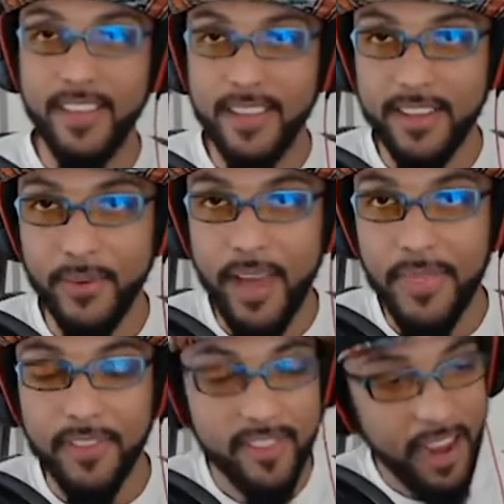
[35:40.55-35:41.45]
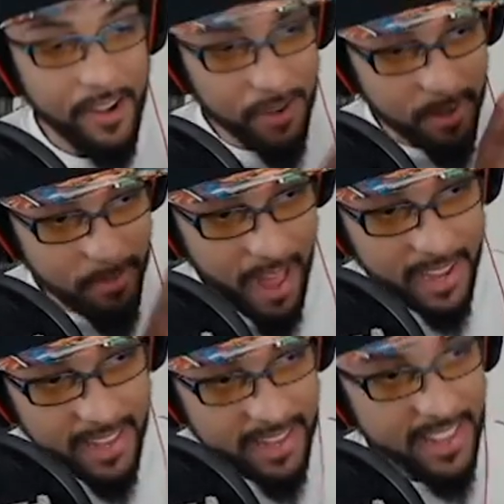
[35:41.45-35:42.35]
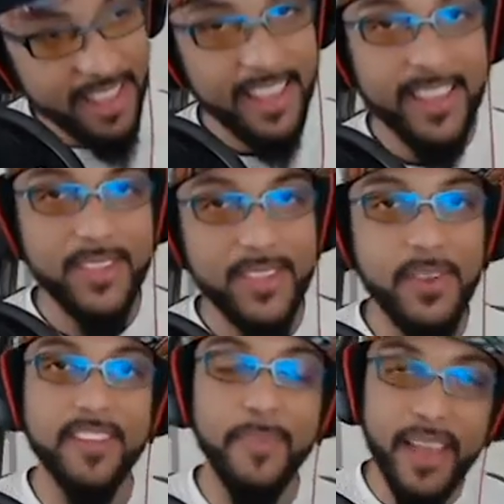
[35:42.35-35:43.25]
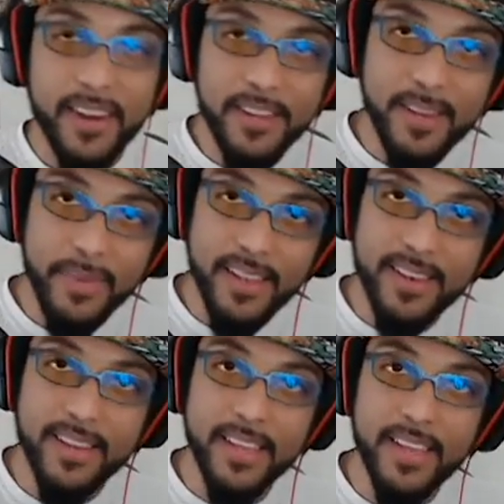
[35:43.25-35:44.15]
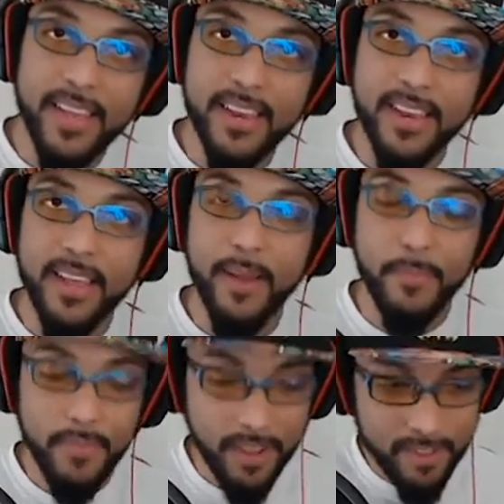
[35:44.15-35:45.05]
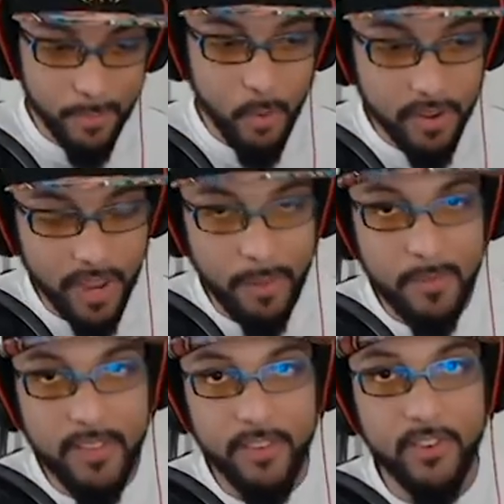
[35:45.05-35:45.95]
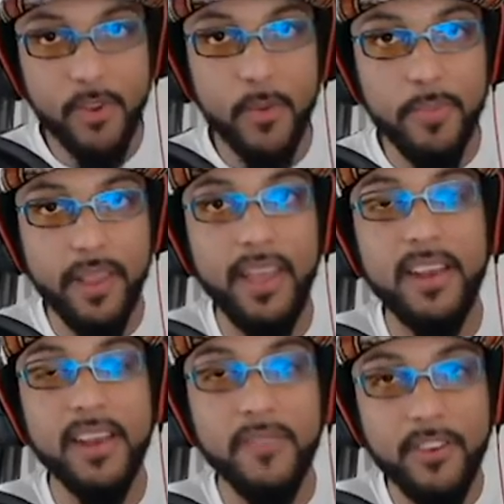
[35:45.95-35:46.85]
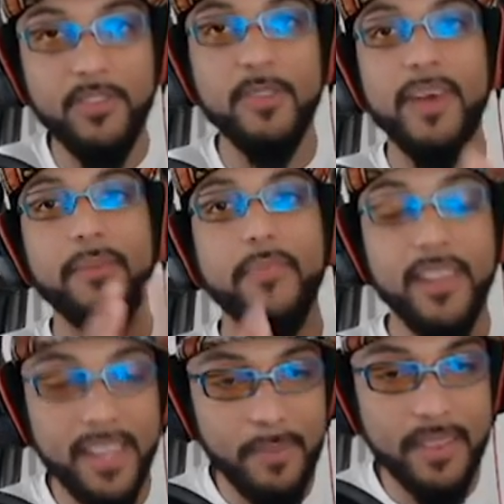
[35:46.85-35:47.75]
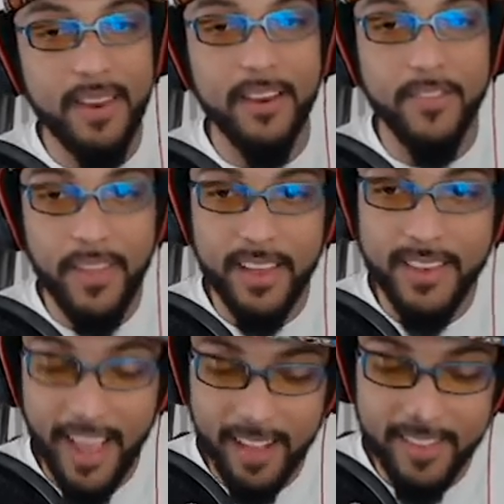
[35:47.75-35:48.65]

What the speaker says: You don't have to stay in your little pocket. You can expand a little bit and like support games that you don't play, and then eventually you might play them, and then it's fantastic.